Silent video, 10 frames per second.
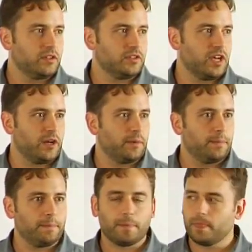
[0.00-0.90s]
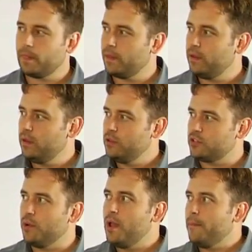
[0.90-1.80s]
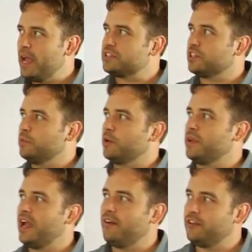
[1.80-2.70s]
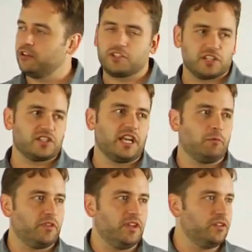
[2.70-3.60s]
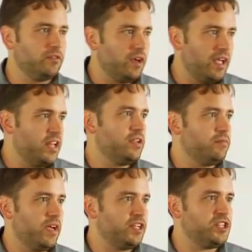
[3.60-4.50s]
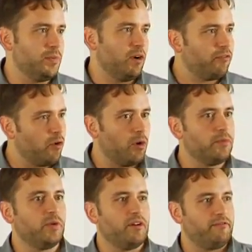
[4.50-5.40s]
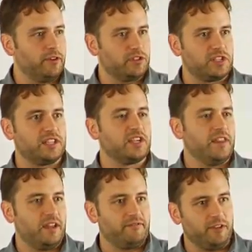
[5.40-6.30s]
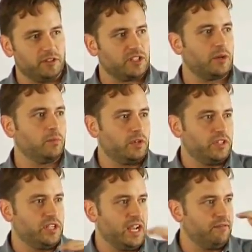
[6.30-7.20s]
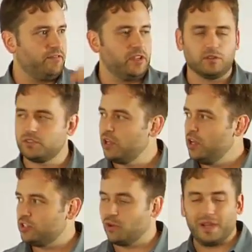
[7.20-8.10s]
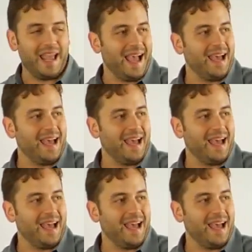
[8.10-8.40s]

container. So basically what we have here, just like within any HTML form, you have field sets, and that field set would contain fields. So we